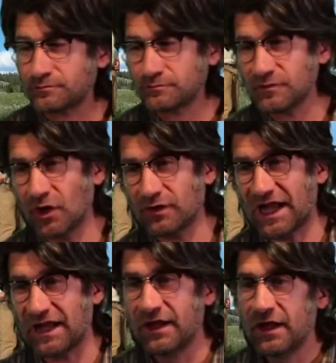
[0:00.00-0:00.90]

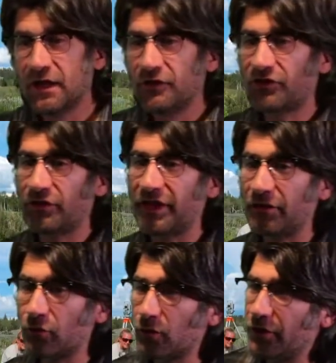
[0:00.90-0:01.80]
Okay, so the
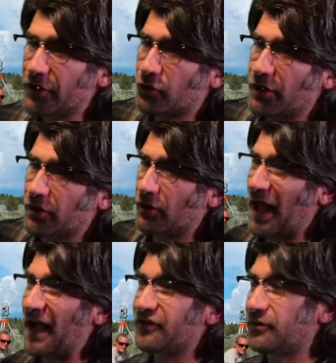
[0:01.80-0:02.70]
other really critical
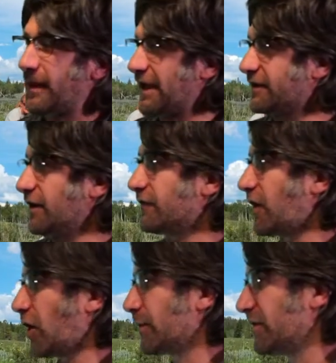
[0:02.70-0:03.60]
aspect of
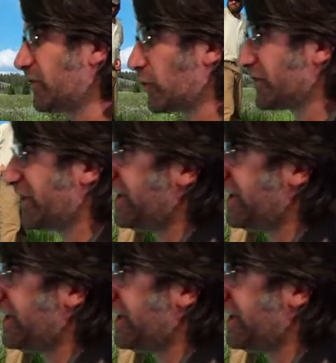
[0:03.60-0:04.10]
carbon-14